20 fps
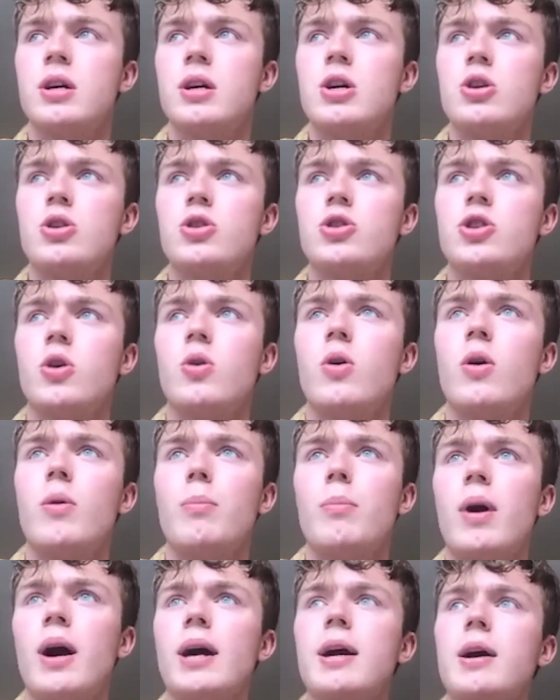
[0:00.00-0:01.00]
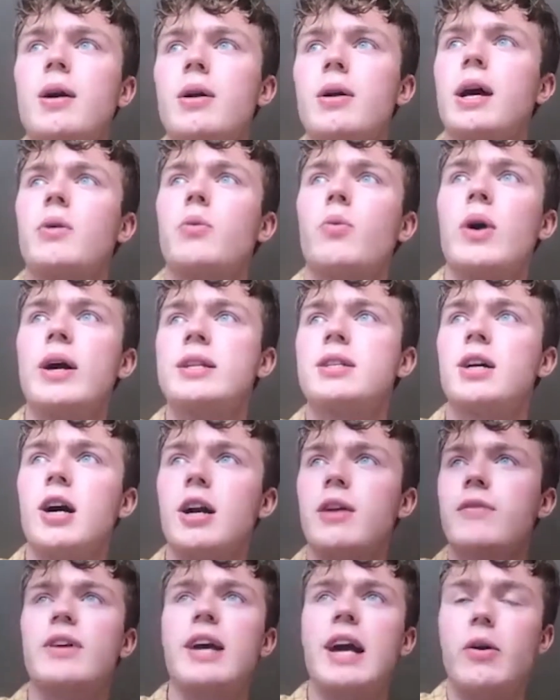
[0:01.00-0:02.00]
So my like way to kind
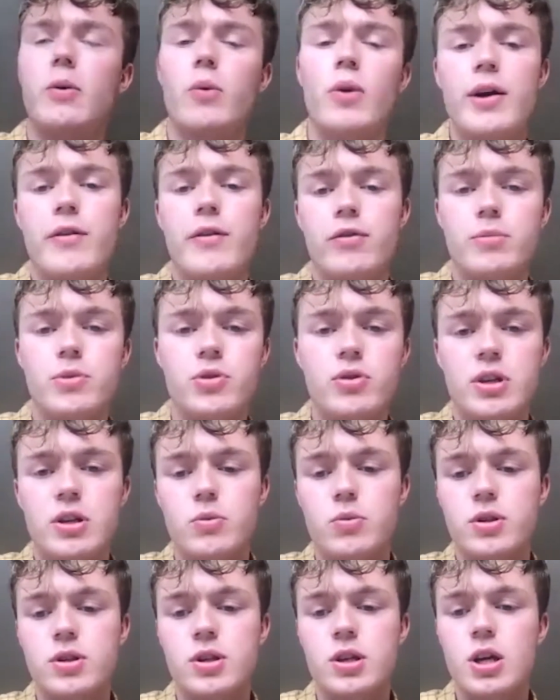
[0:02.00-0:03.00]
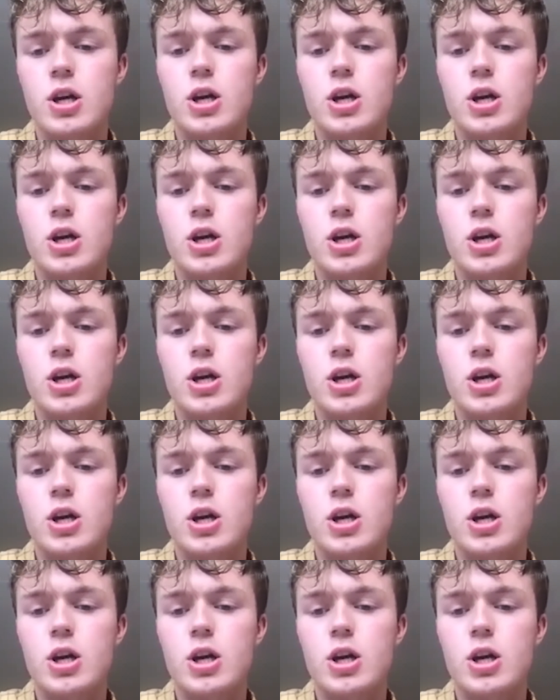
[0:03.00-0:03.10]
of get away from uni was